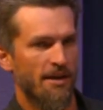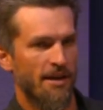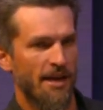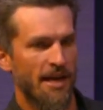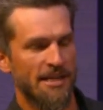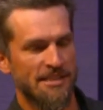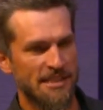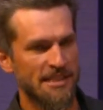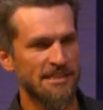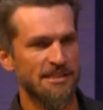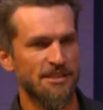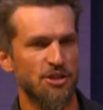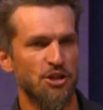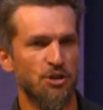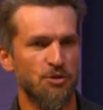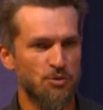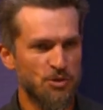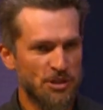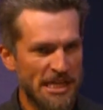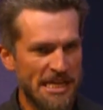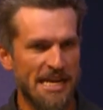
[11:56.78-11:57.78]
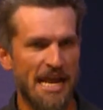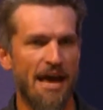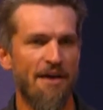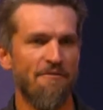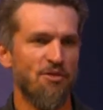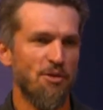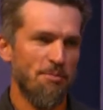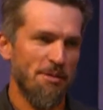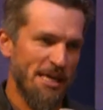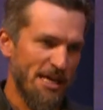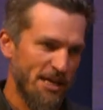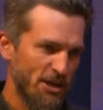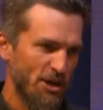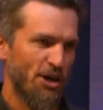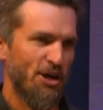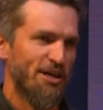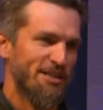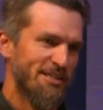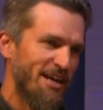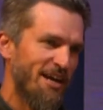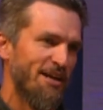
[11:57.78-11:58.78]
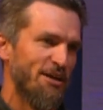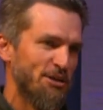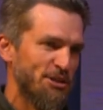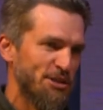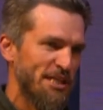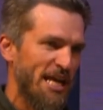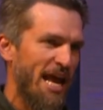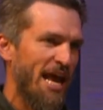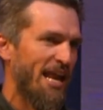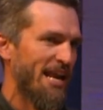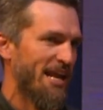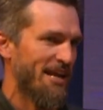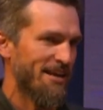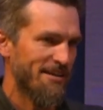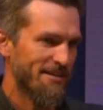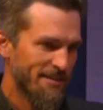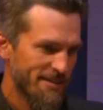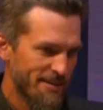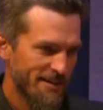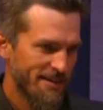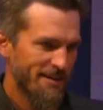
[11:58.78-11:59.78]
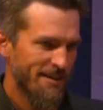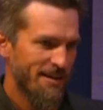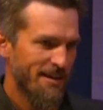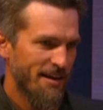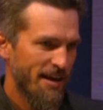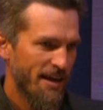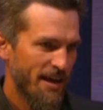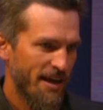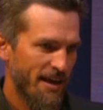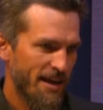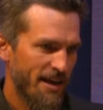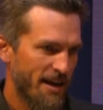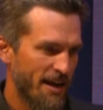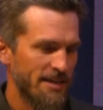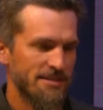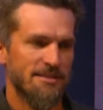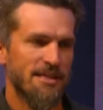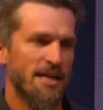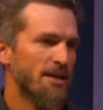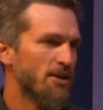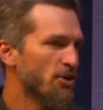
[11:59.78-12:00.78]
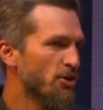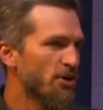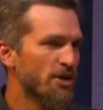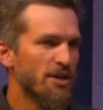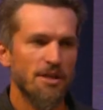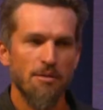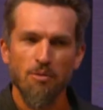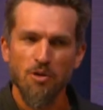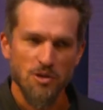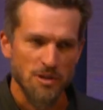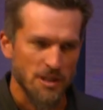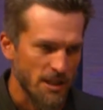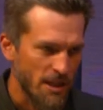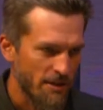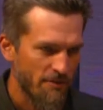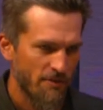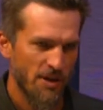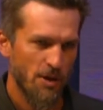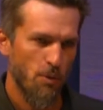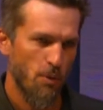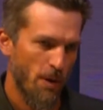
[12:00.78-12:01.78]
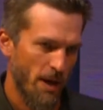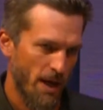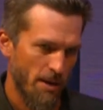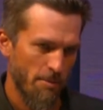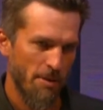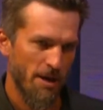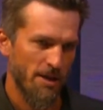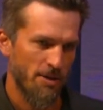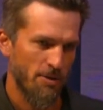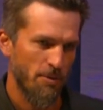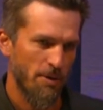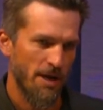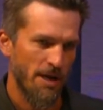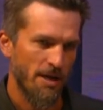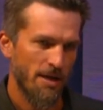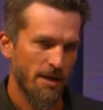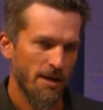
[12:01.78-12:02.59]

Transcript: You didn't have to be a nerd to understand it. And I say nerd in the most loving way, by the way.